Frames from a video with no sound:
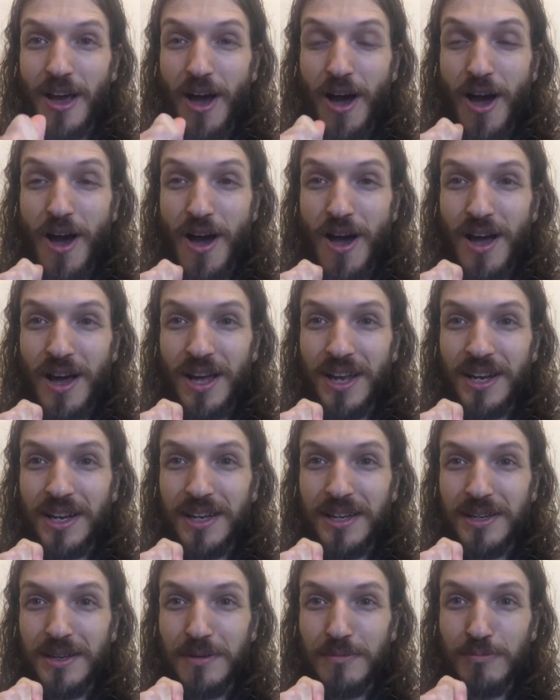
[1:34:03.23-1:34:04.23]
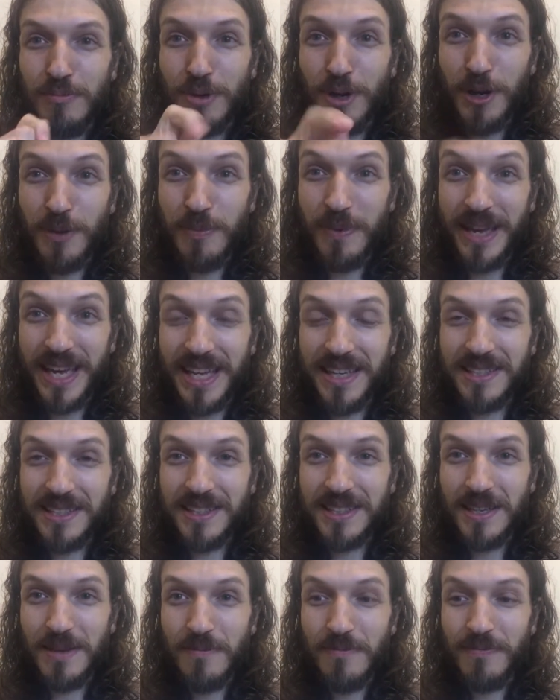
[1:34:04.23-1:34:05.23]
on
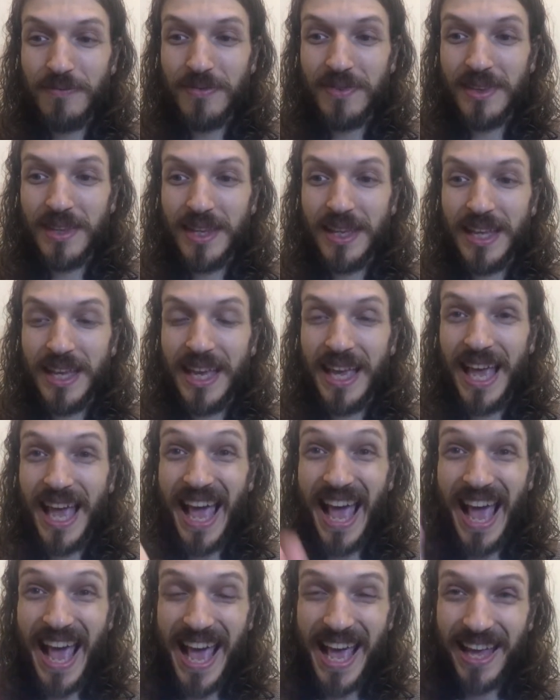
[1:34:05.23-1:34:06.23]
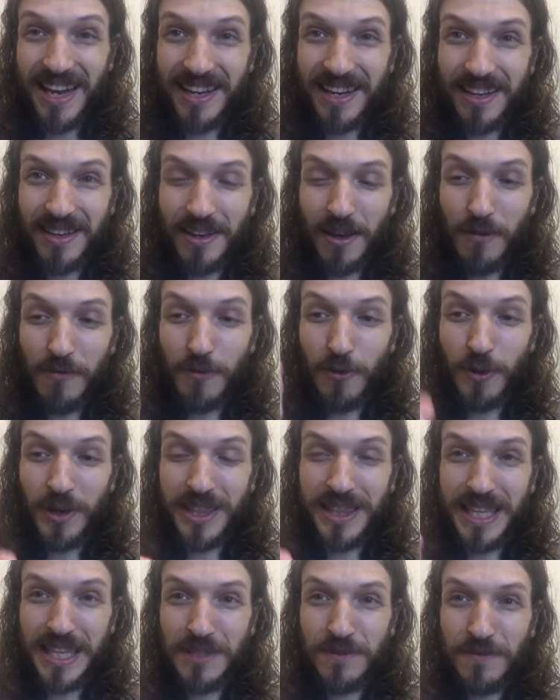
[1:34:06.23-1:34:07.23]
purpose and
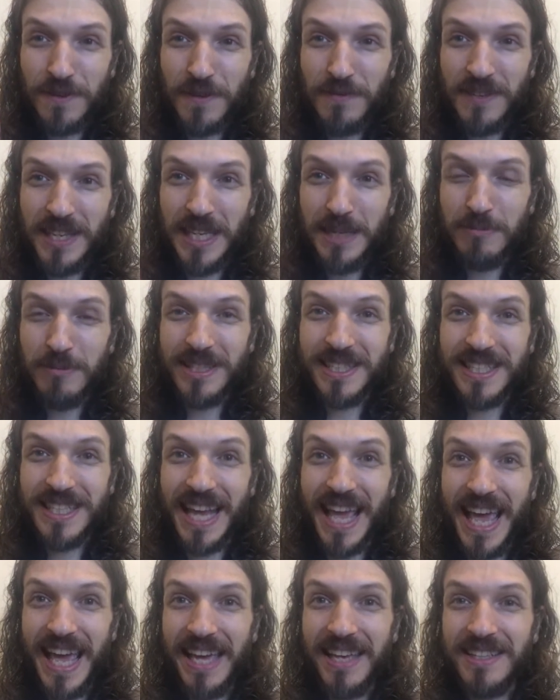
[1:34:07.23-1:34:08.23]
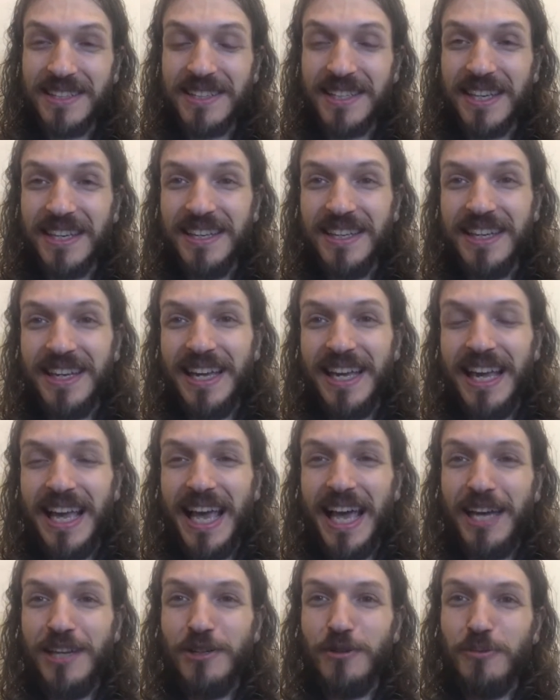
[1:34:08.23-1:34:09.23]
avoid these 15 mistakes
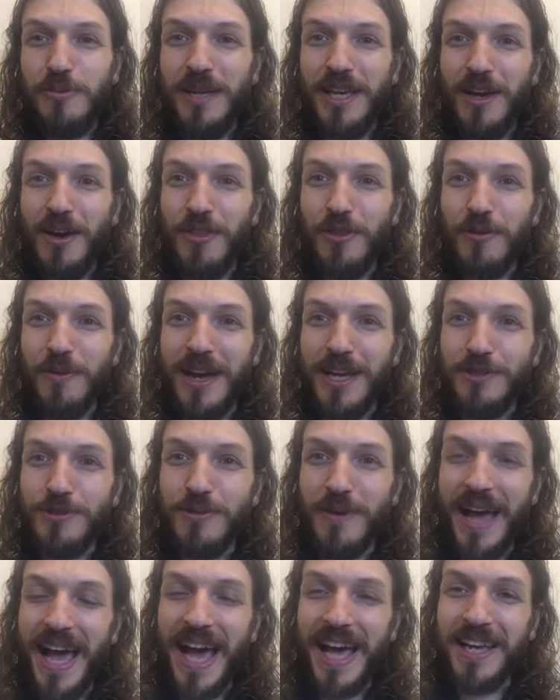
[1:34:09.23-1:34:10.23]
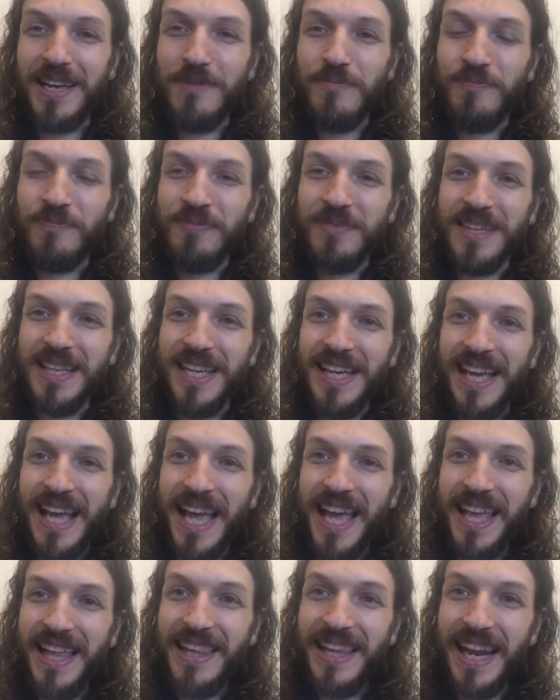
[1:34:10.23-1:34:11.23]
and you'll be on the right track.
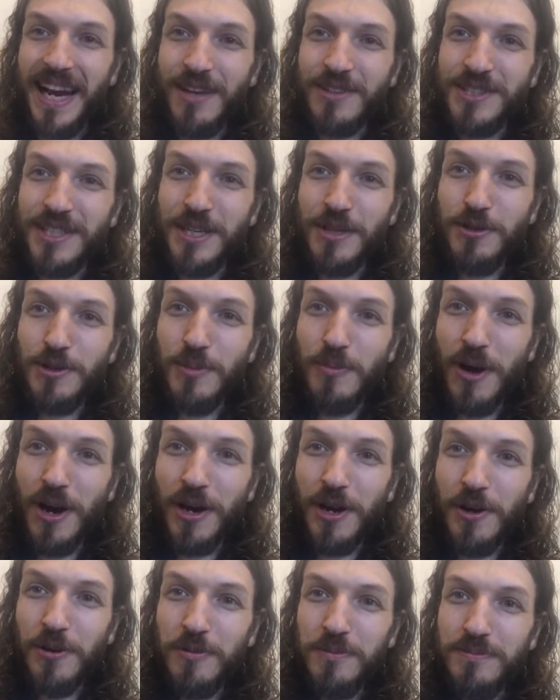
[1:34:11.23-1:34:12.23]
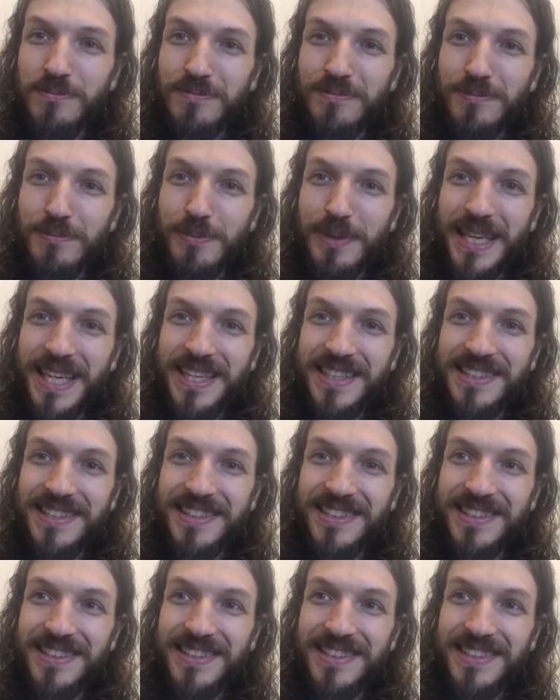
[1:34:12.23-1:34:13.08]
And then I'll see you tomorrow. Peace.